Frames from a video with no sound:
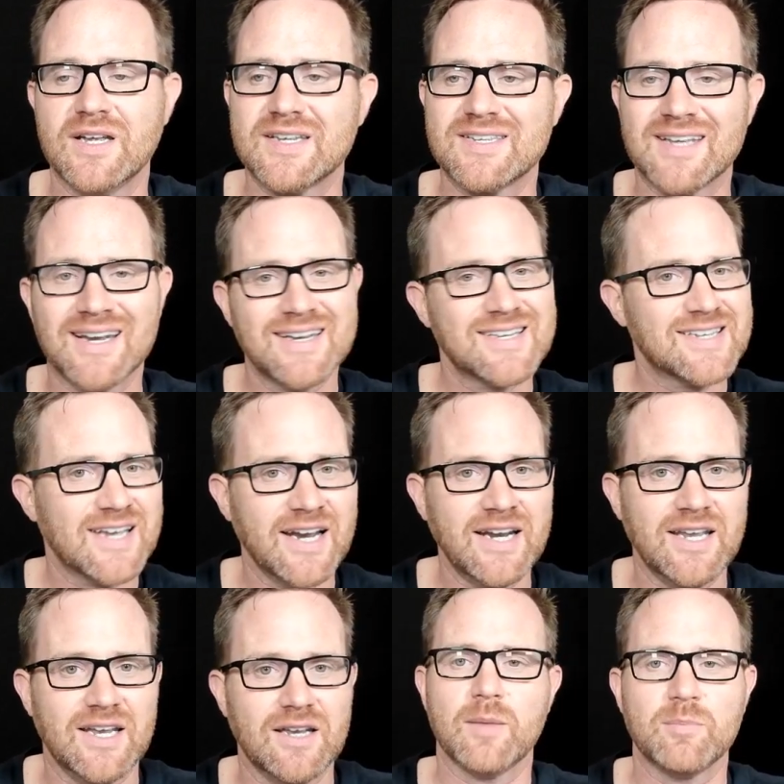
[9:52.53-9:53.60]
It's not a
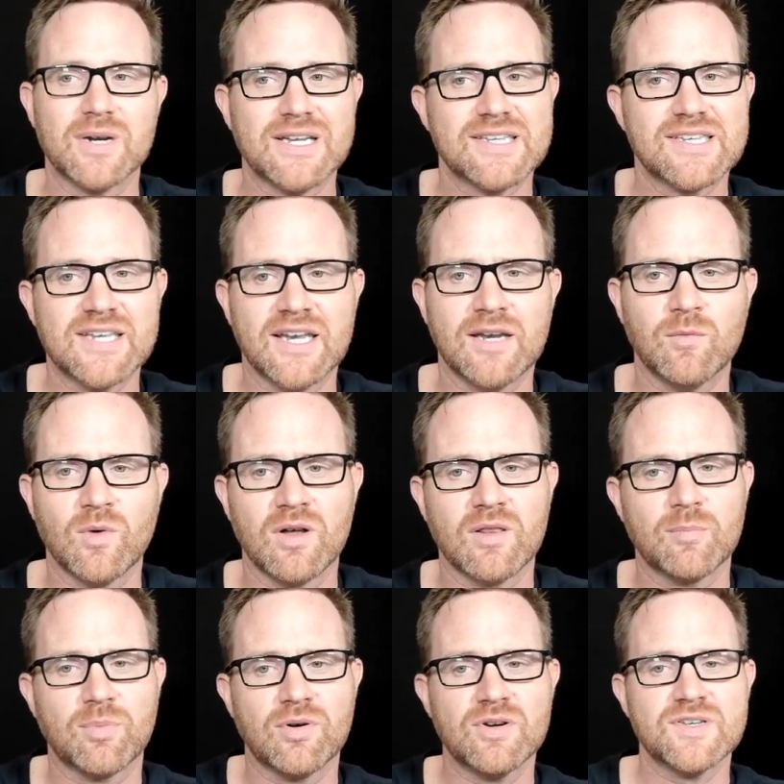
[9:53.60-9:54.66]
sign-in, but it's saying, well,
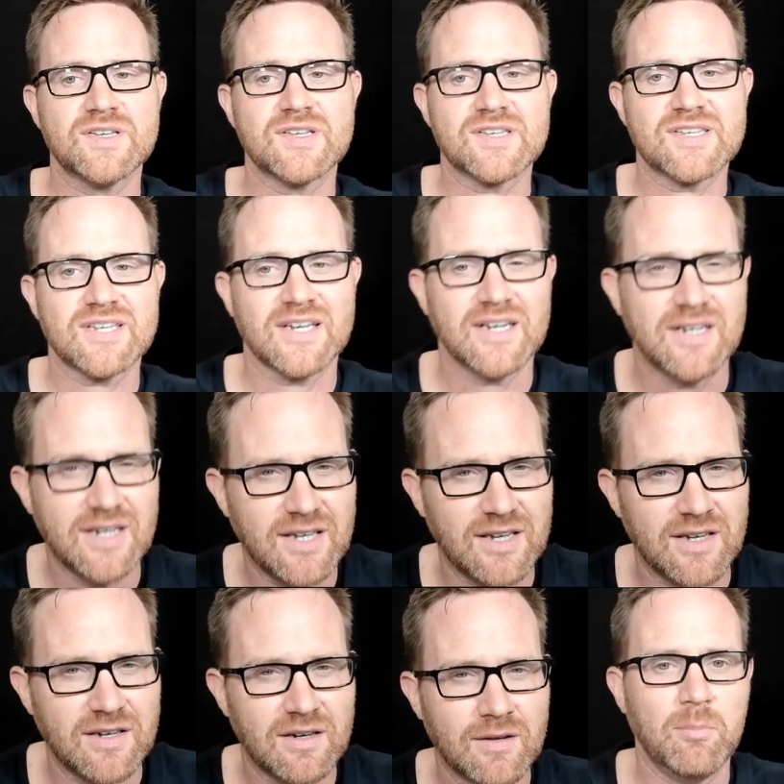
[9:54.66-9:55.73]
the person signed
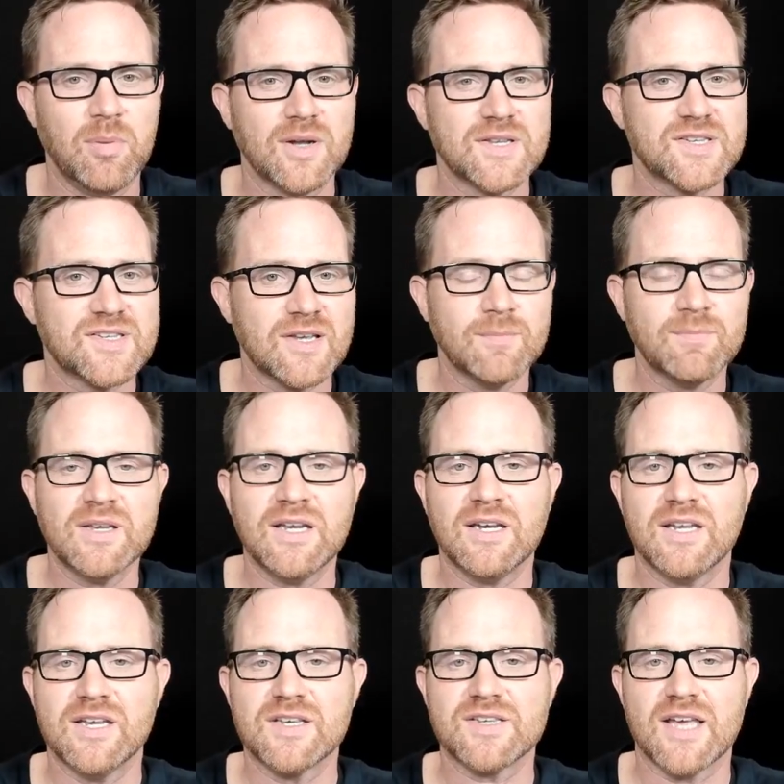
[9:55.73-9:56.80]
in, but
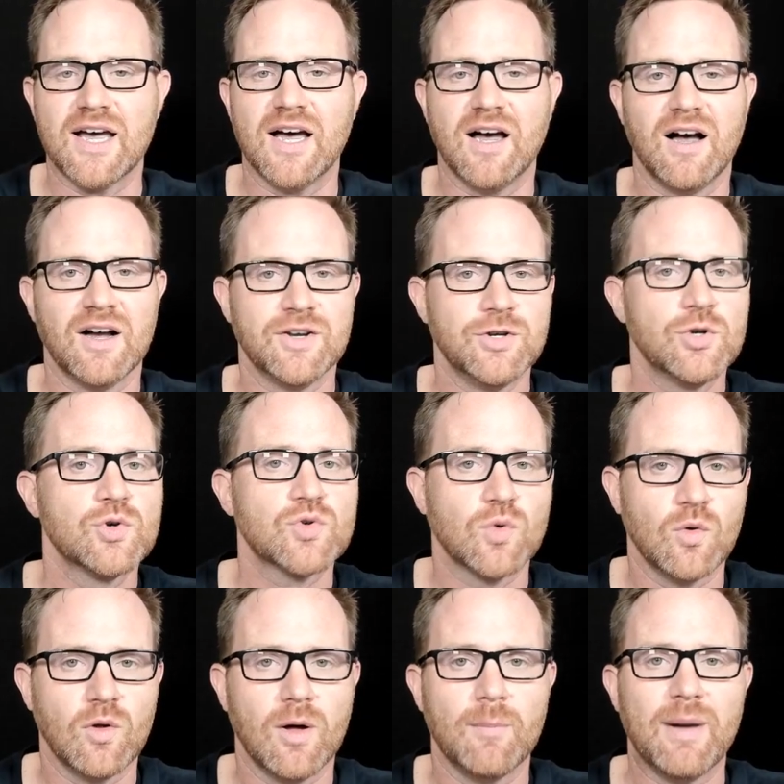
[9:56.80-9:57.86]
something is
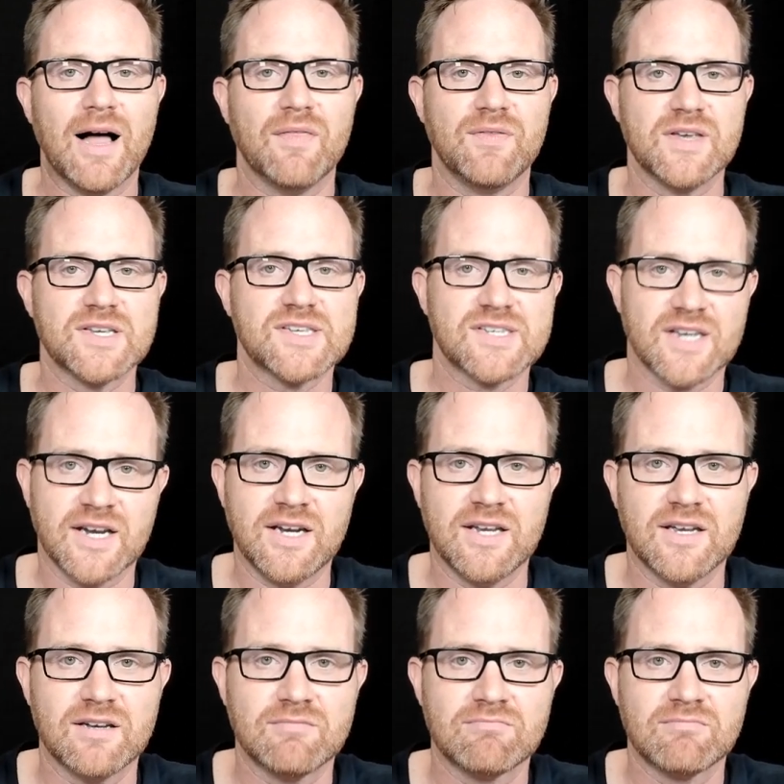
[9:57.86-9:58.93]
unusual about this
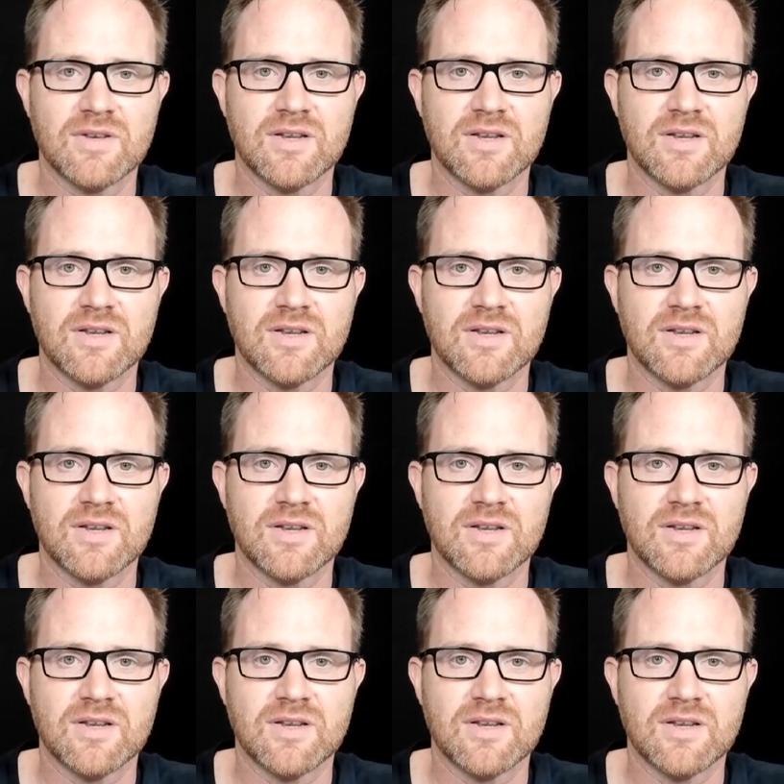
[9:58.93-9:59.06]
sign-in.